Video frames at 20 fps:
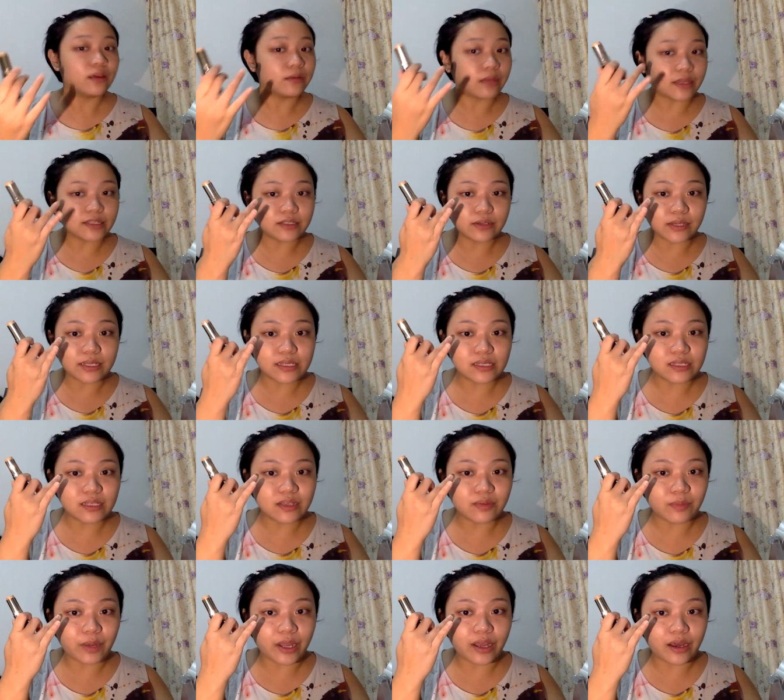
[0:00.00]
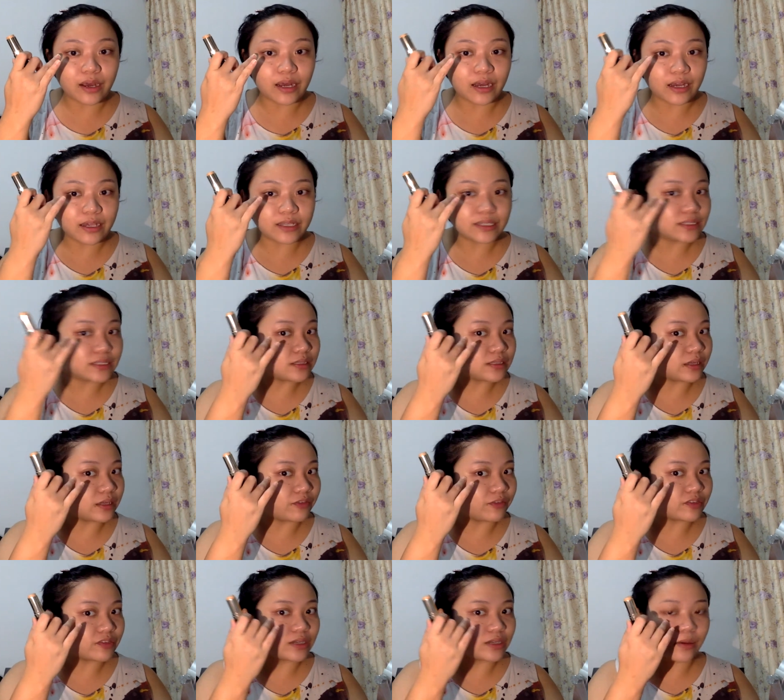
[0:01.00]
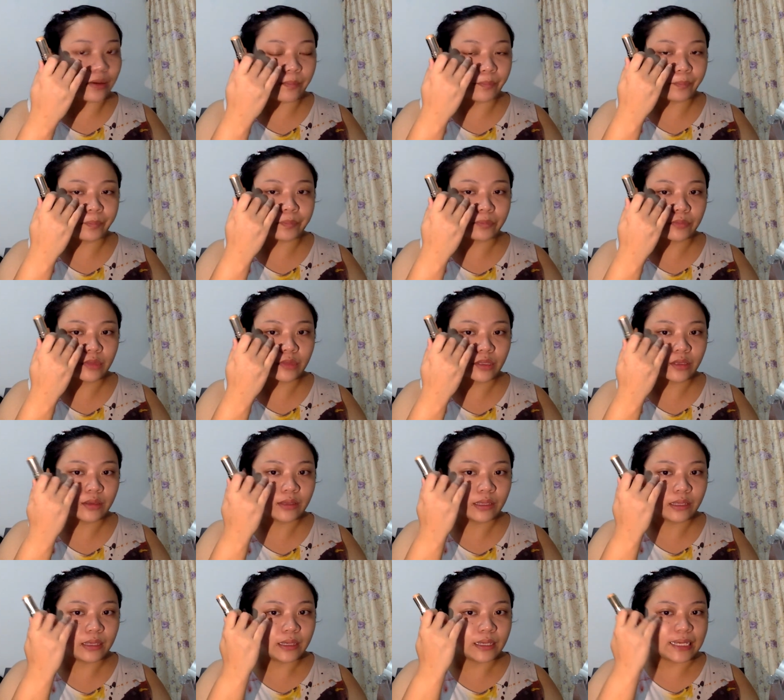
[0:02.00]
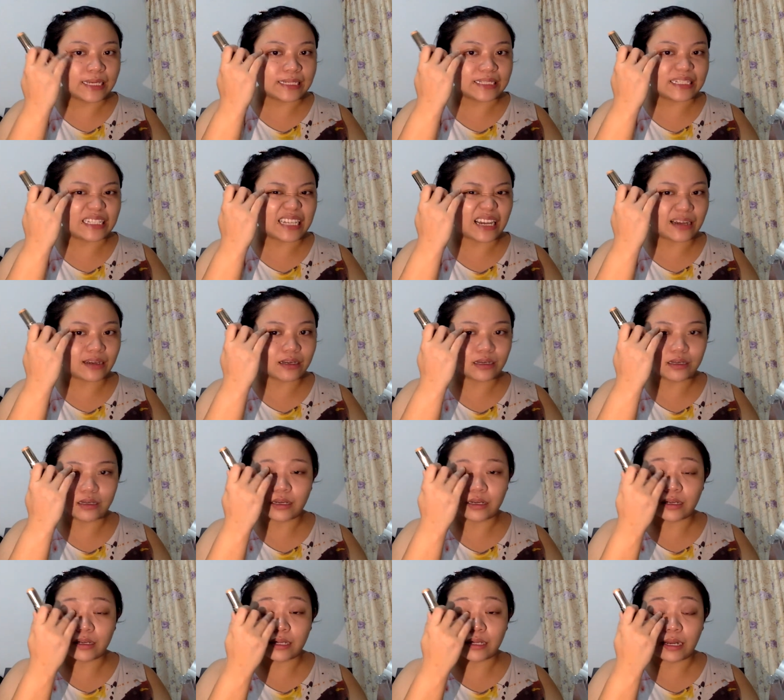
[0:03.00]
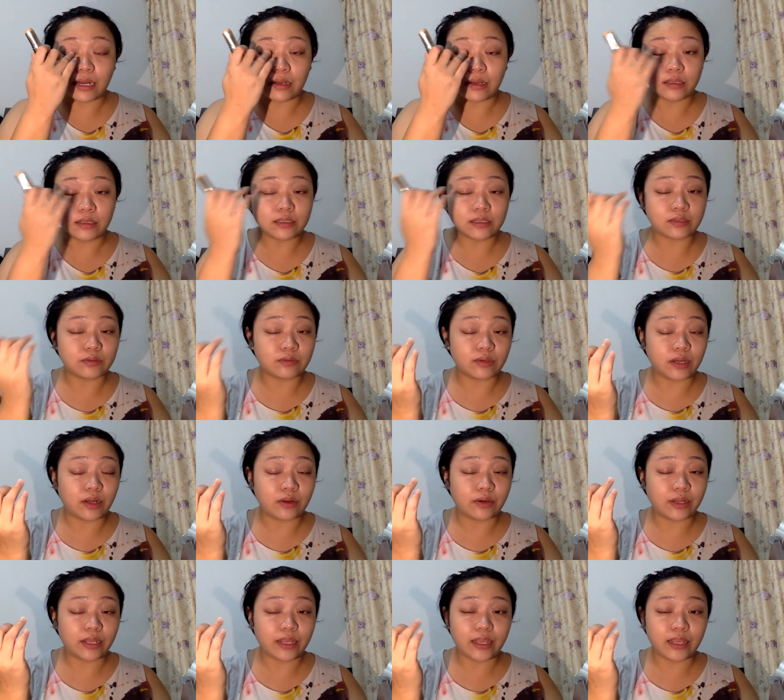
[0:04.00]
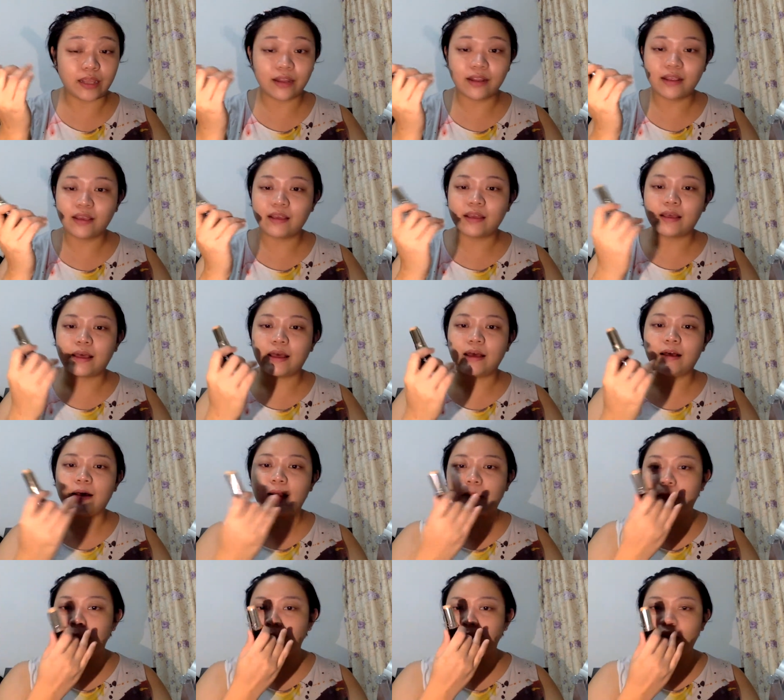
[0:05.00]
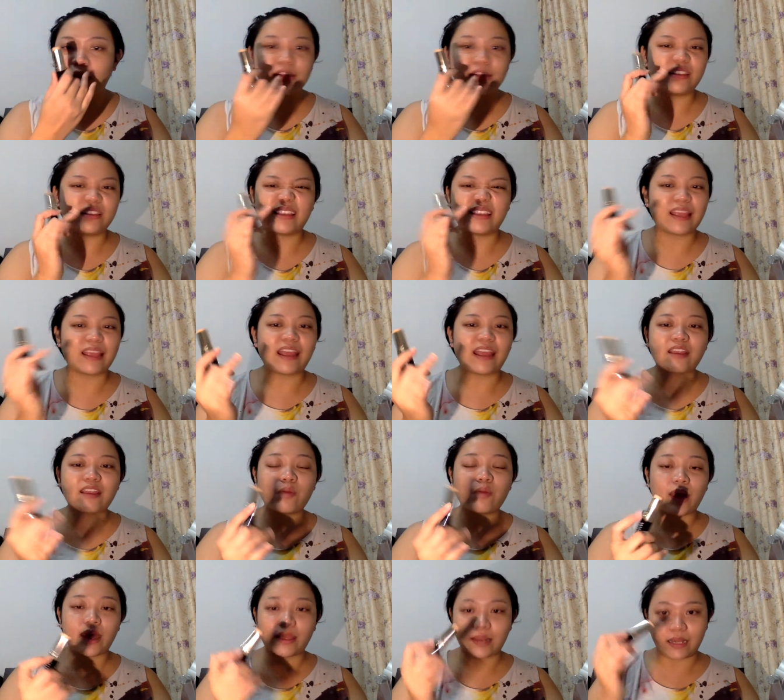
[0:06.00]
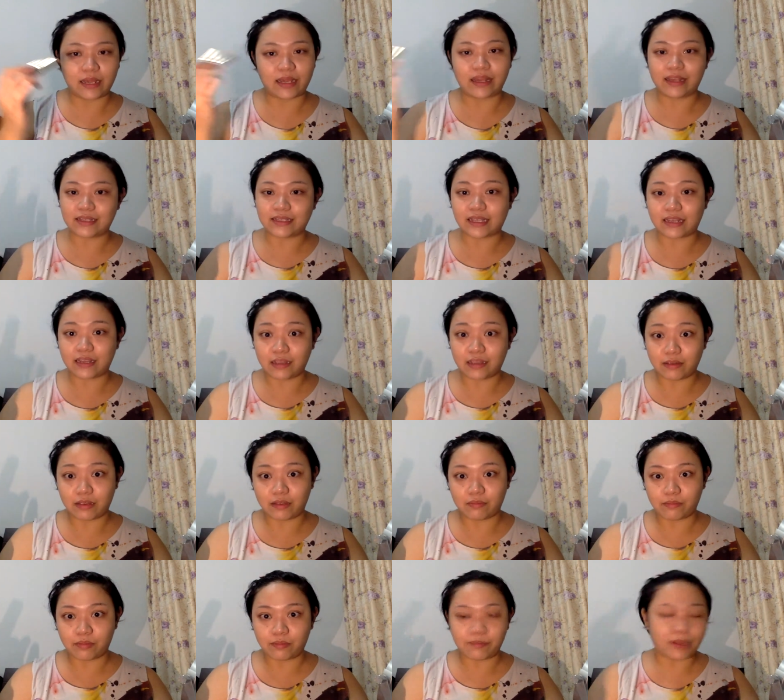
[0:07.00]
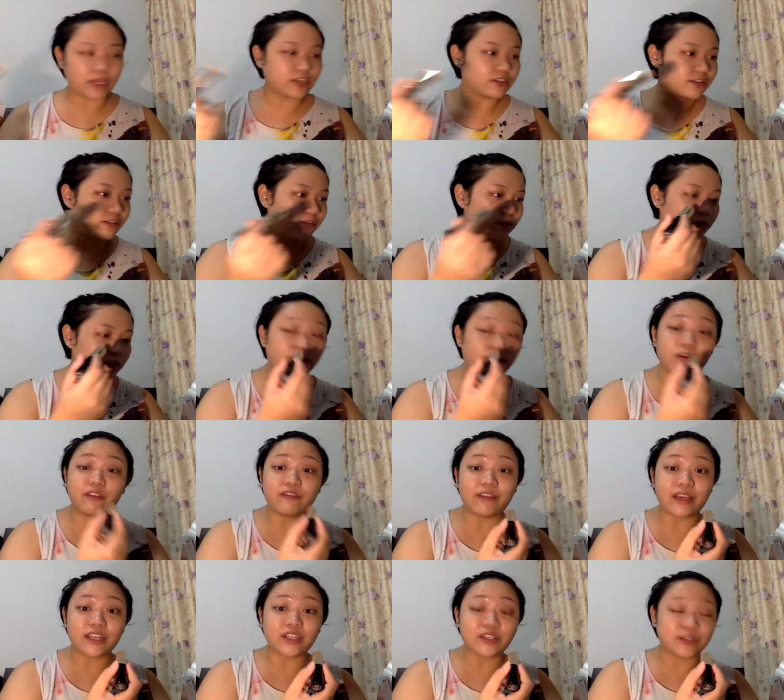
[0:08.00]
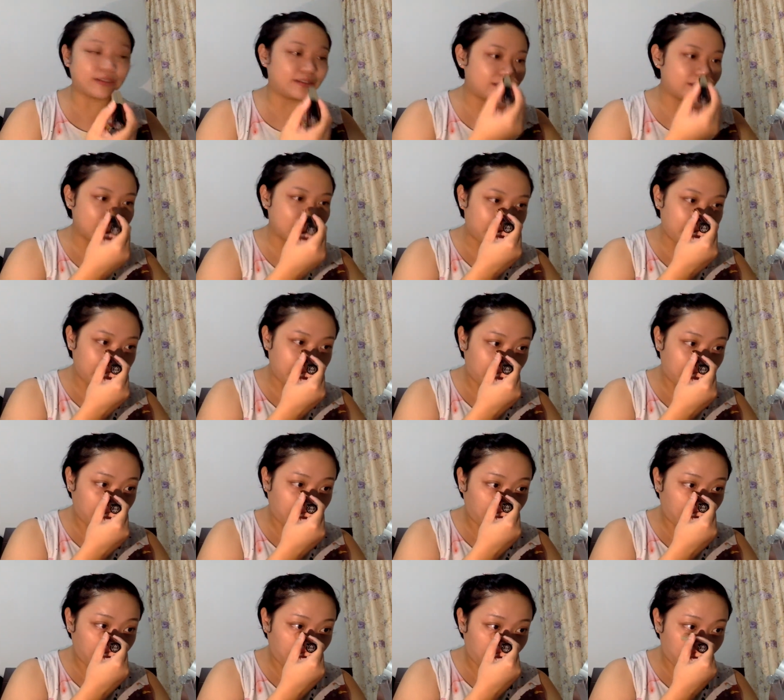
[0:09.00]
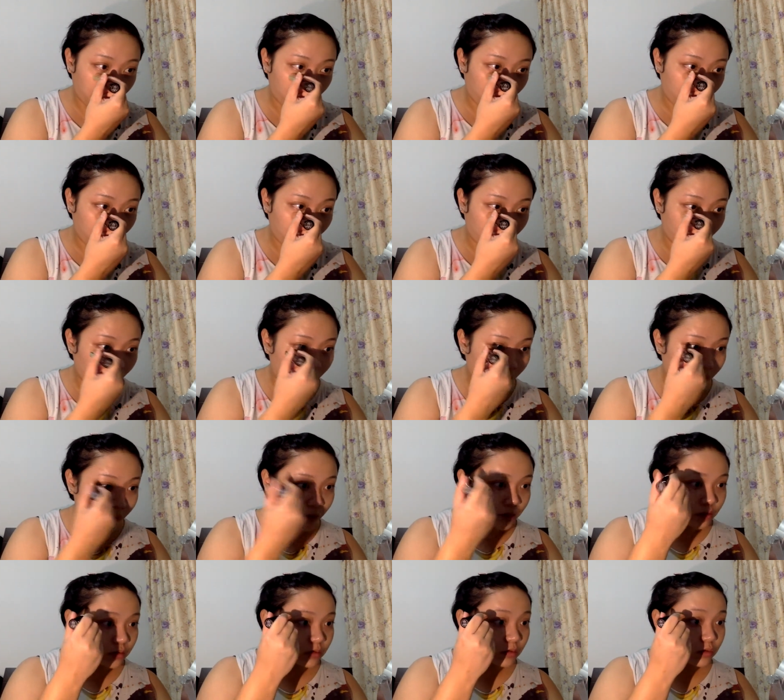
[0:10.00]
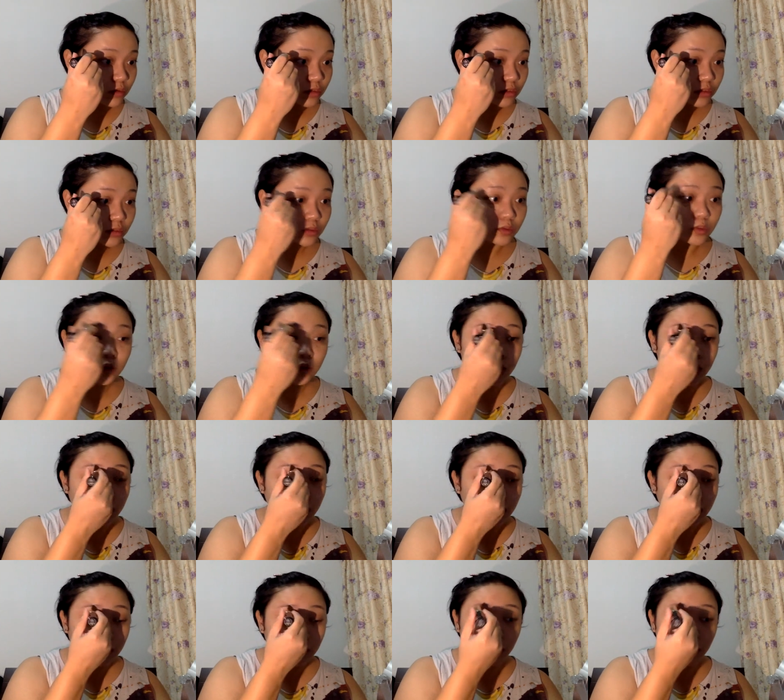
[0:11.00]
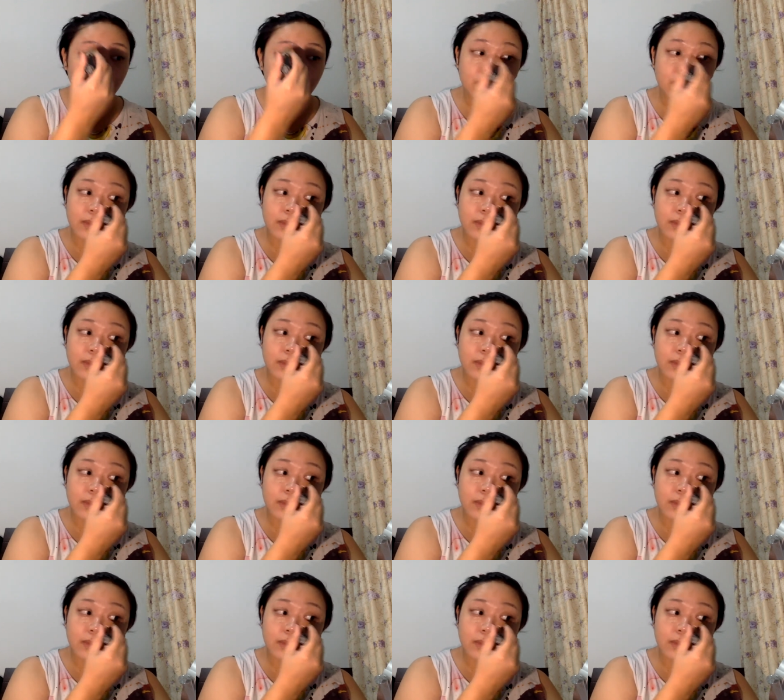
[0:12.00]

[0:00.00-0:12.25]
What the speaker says: as you can see, my eyes have some darker colors around it, and anywhere that has any imperfections. Yeah. So just going to